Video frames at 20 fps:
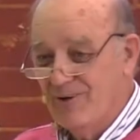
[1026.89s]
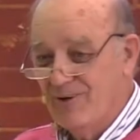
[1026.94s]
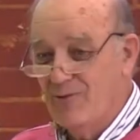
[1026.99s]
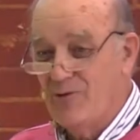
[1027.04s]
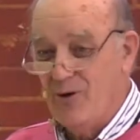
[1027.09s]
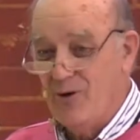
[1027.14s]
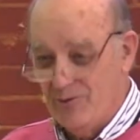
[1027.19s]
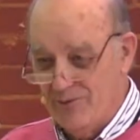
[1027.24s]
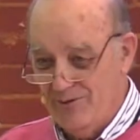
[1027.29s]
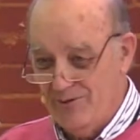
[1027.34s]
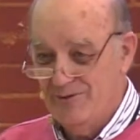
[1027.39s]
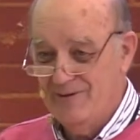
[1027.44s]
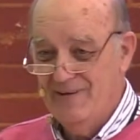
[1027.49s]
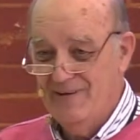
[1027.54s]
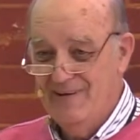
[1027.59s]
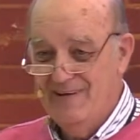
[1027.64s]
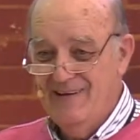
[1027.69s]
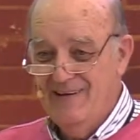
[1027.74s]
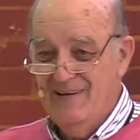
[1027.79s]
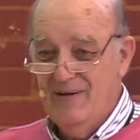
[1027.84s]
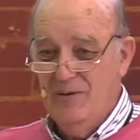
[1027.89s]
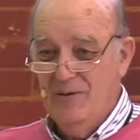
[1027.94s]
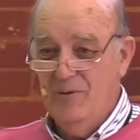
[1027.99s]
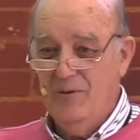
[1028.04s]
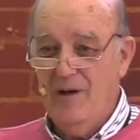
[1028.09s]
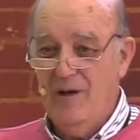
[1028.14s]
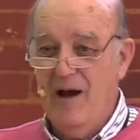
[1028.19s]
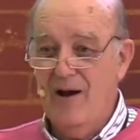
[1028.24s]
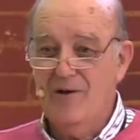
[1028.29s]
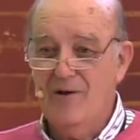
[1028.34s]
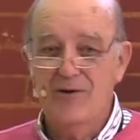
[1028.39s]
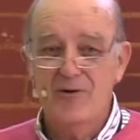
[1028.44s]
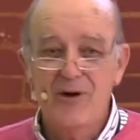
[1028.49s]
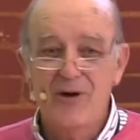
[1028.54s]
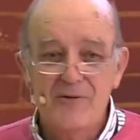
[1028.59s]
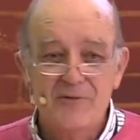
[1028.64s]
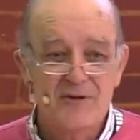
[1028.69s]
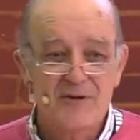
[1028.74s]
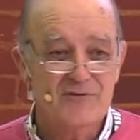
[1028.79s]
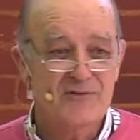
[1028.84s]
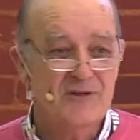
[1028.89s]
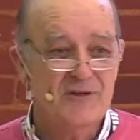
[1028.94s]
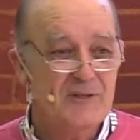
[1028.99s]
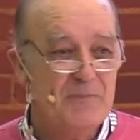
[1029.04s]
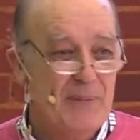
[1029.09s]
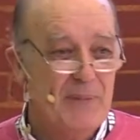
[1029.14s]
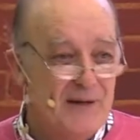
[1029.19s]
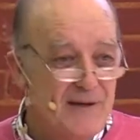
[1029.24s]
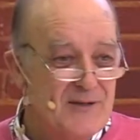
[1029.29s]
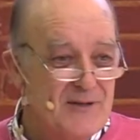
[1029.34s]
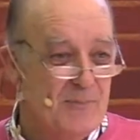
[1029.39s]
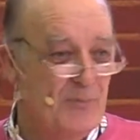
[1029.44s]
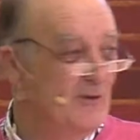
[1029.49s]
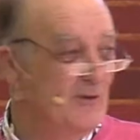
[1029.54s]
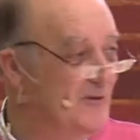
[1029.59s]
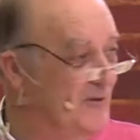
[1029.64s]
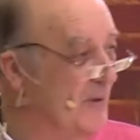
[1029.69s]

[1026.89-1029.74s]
growth. Our growth is not dependent upon